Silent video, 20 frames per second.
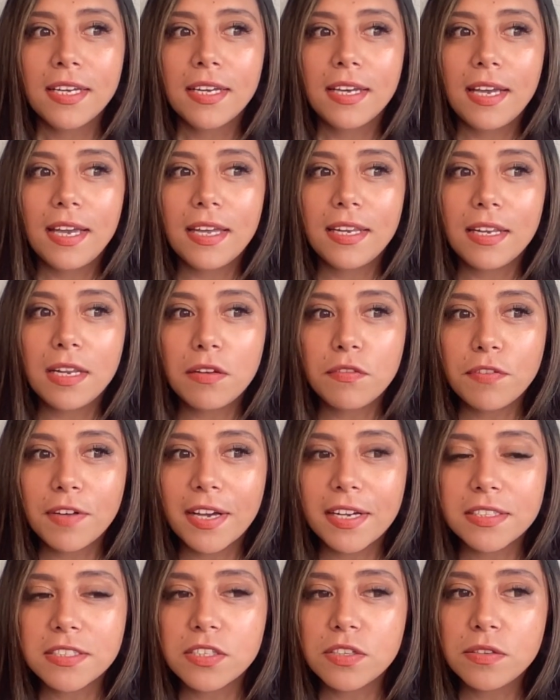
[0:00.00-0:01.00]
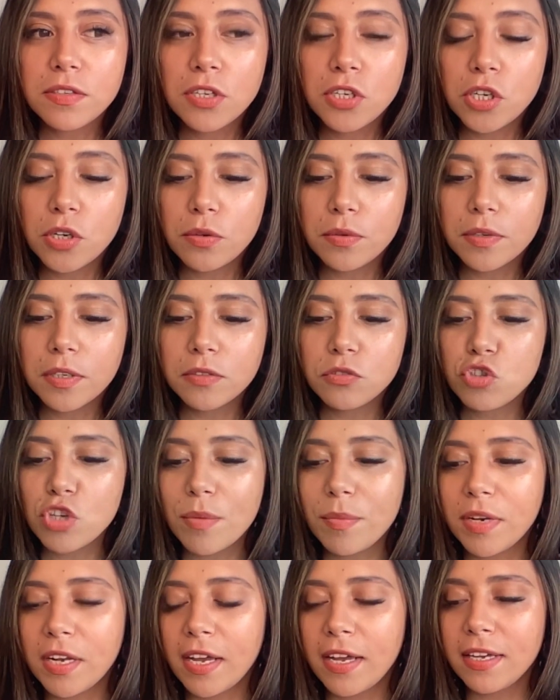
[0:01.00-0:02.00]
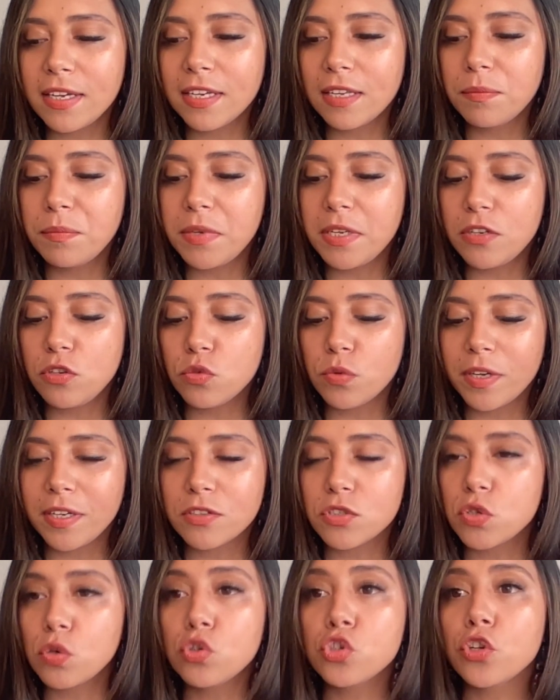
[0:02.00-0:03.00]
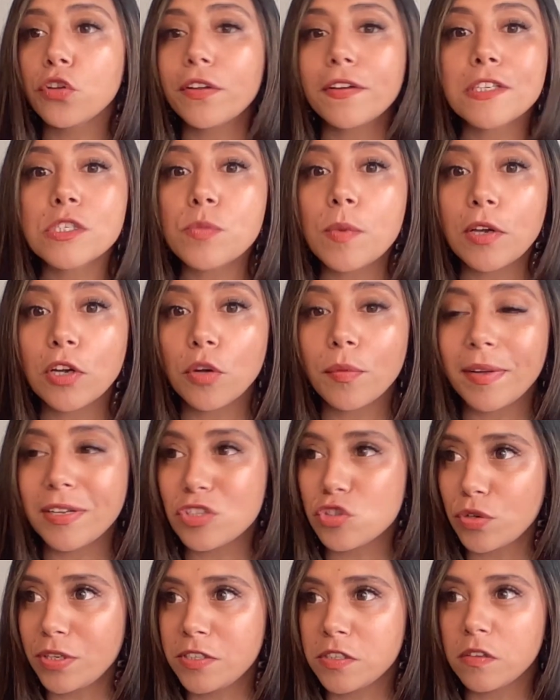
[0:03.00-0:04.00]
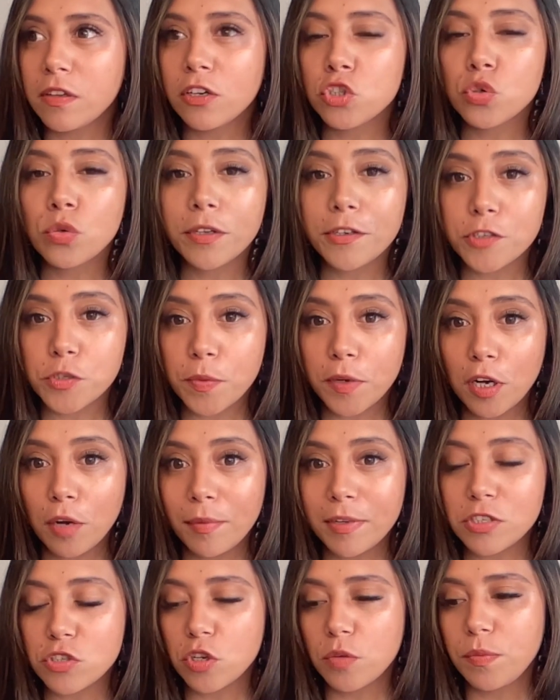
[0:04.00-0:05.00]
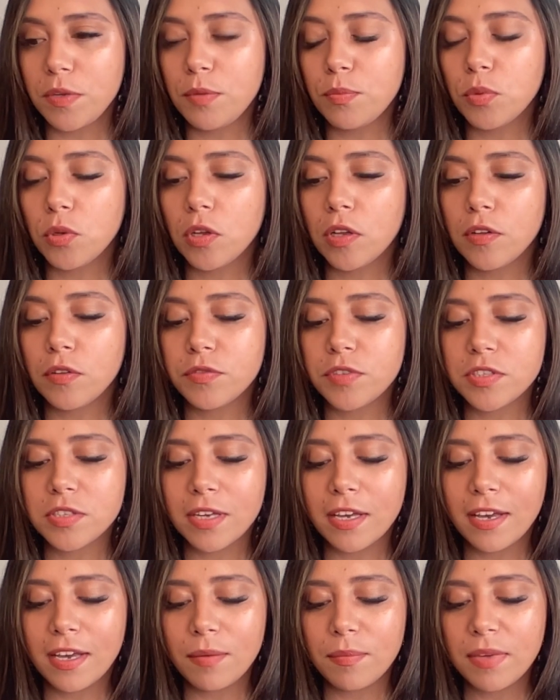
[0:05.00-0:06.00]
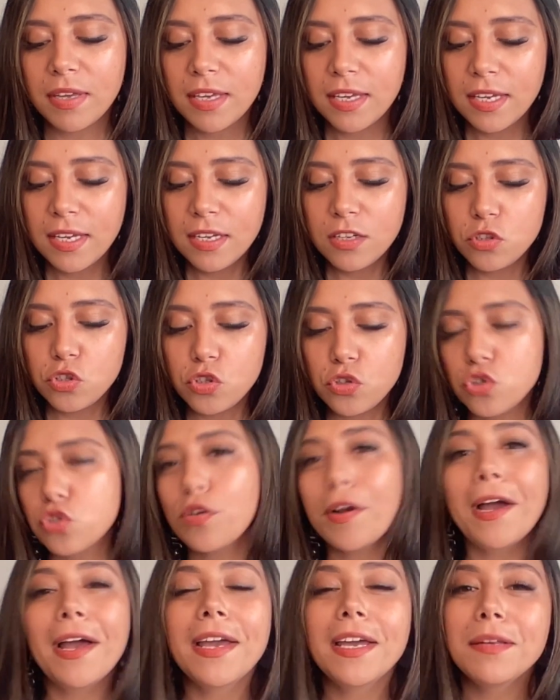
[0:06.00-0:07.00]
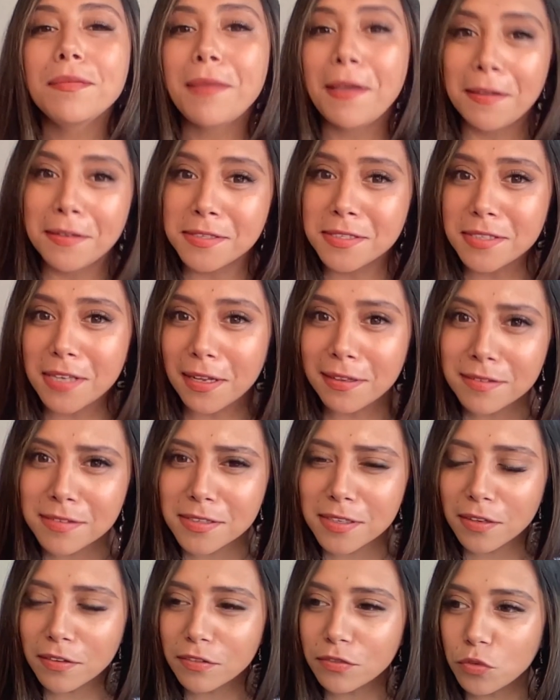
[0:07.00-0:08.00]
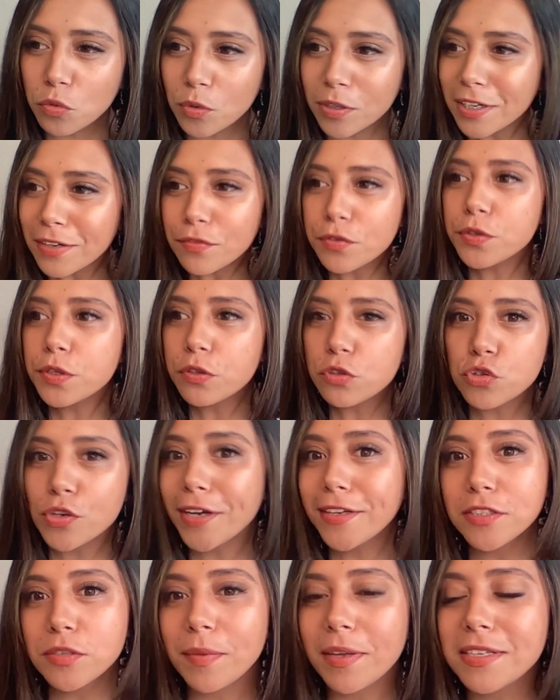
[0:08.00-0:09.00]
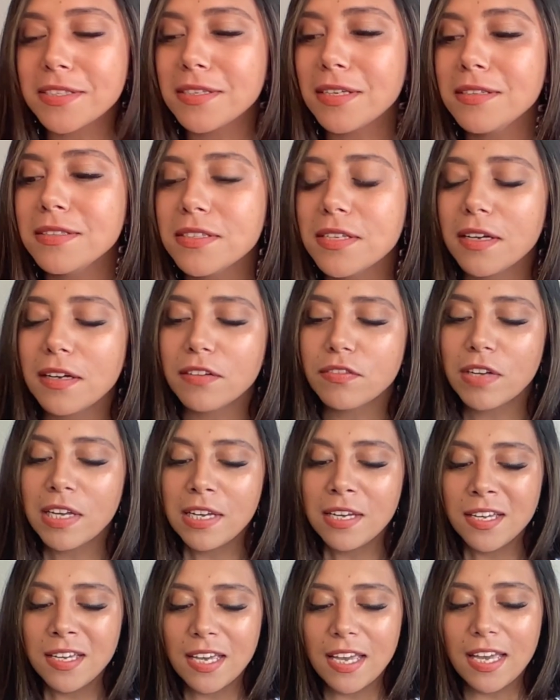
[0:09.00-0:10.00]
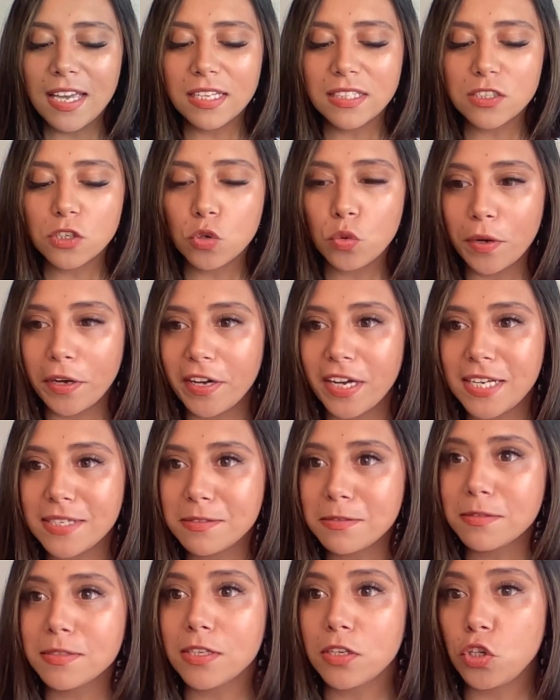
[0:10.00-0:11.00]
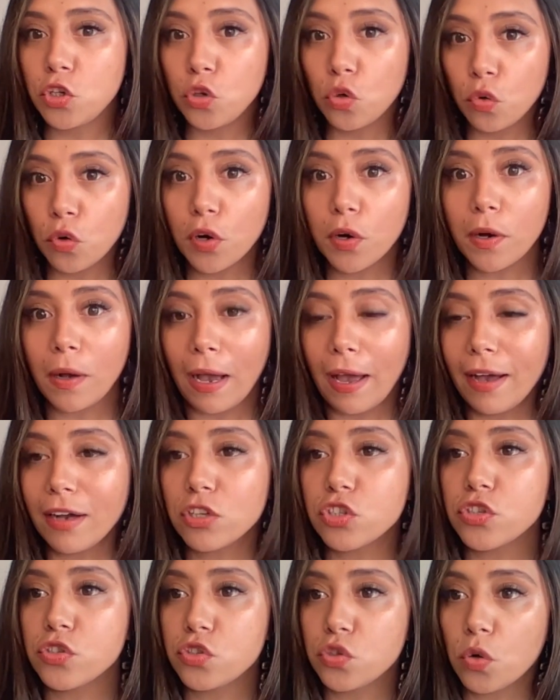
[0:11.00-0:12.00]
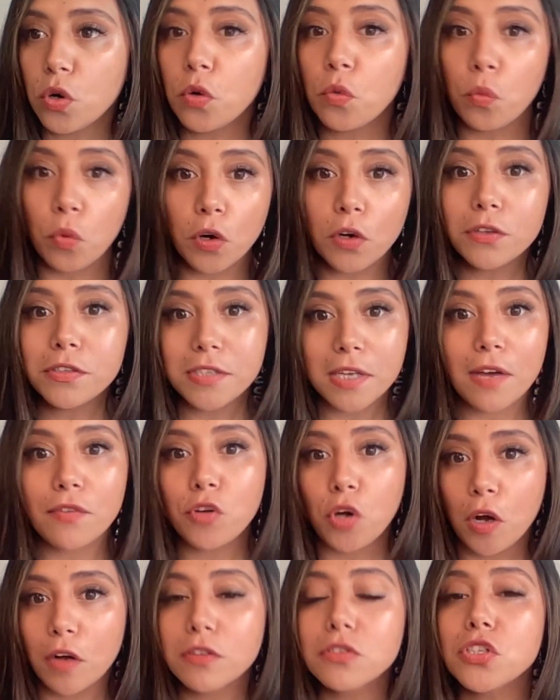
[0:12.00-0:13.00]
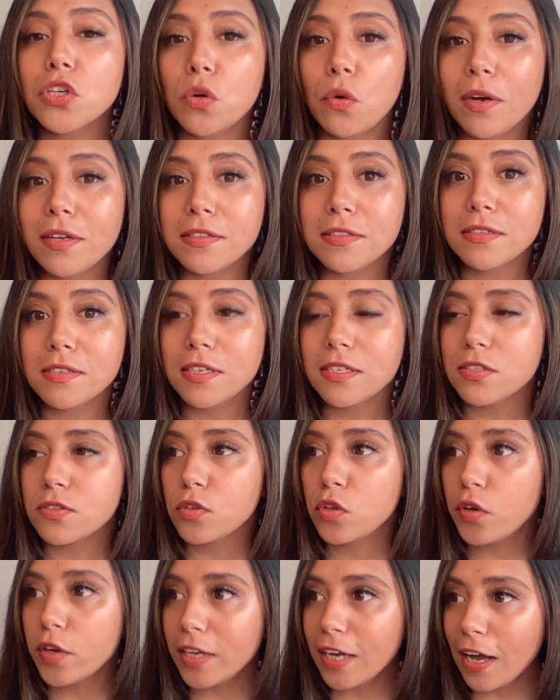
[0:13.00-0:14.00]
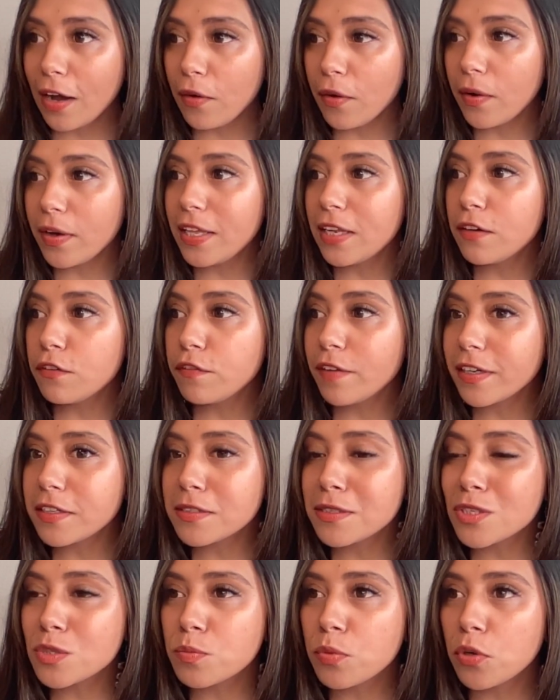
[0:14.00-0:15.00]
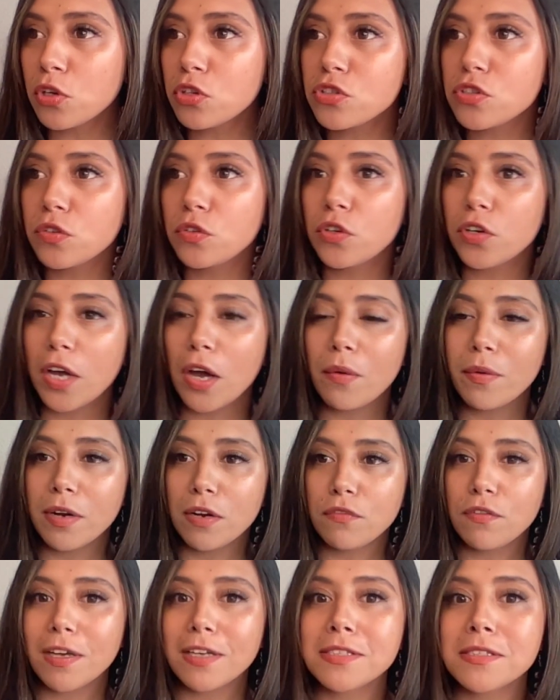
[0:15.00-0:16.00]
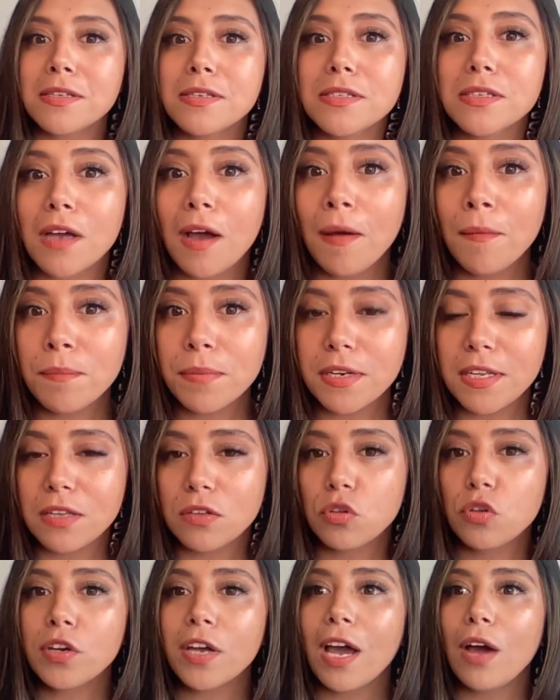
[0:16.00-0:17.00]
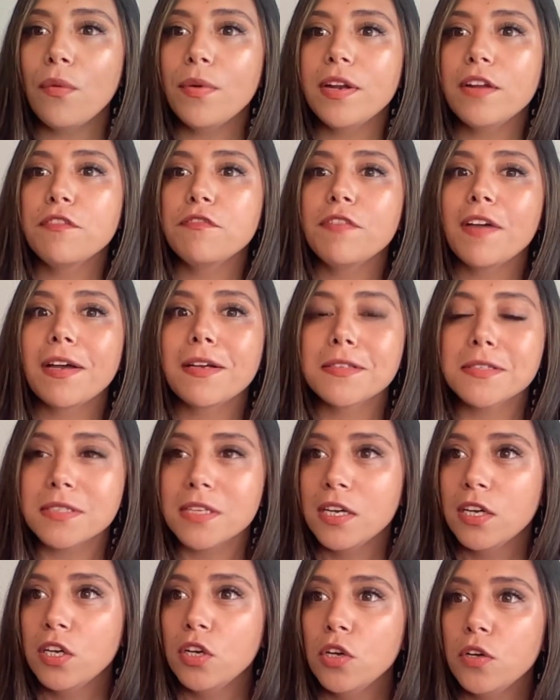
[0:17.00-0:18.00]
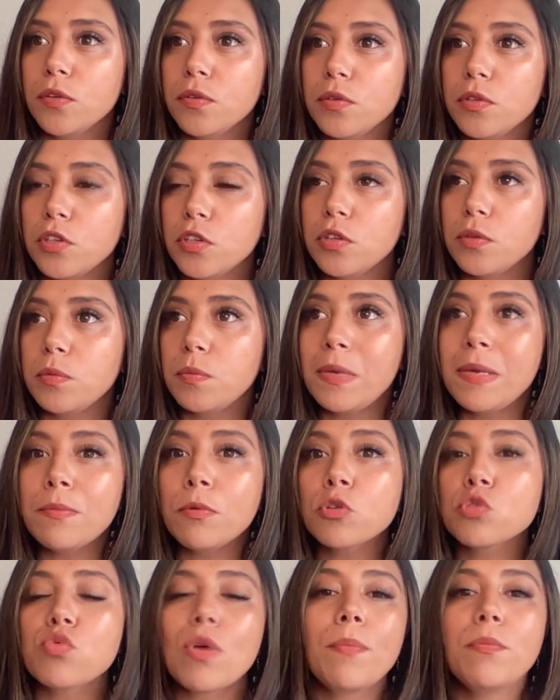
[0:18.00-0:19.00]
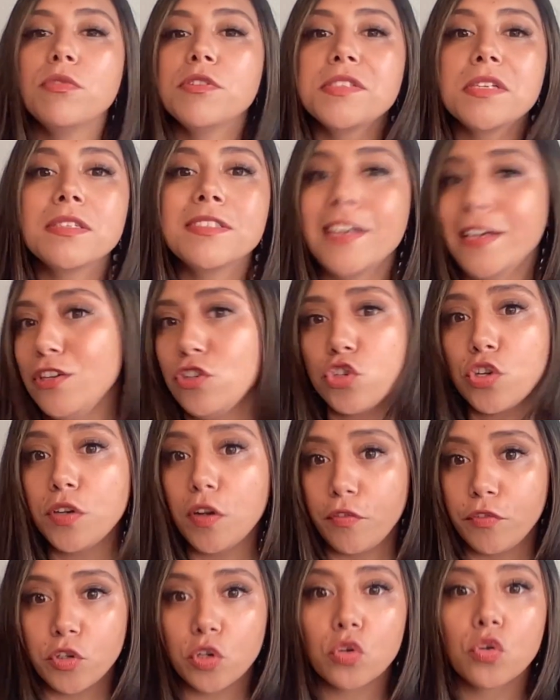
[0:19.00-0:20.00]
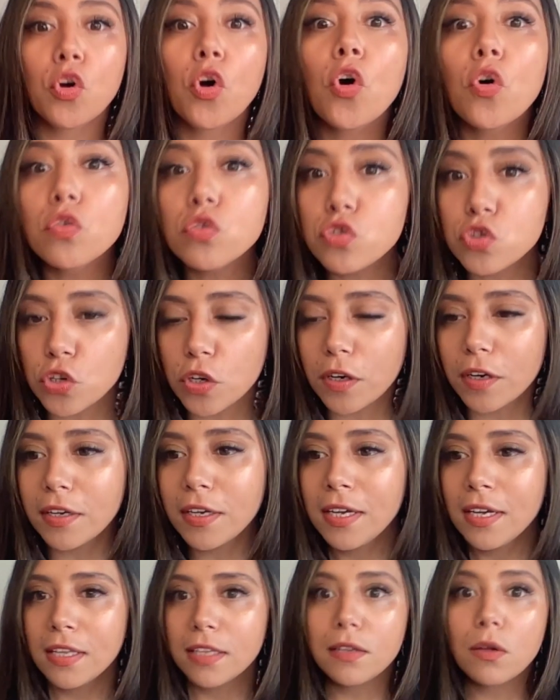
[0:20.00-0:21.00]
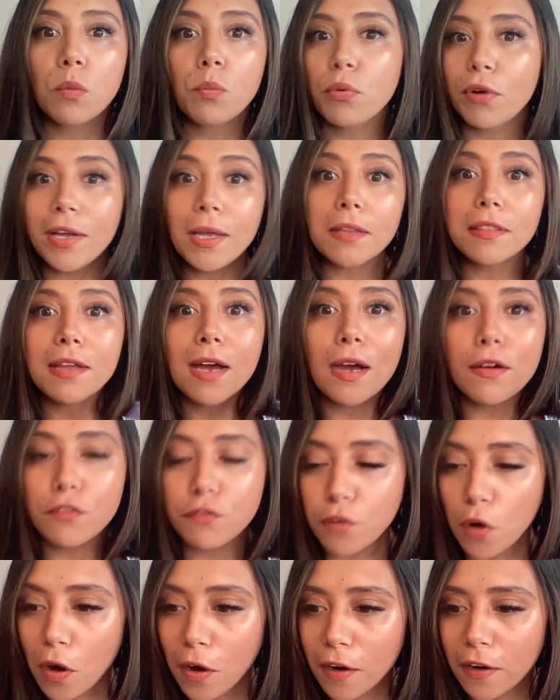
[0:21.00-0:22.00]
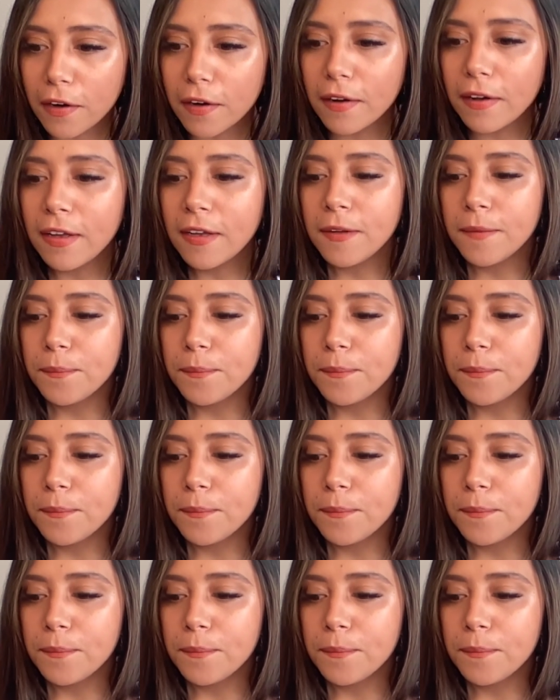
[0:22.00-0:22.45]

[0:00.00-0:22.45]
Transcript: And in fact, you know, Gemini can be doing social experiments or intellectual experiments on people all the time to try and make sense of whatever they're trying to make sense of. And Aquarius is like, your actions, your words have consequences. Look at how it affects this person. Look how it affects this company. Look how it affects people's representation of your culture. They'll bring it that far.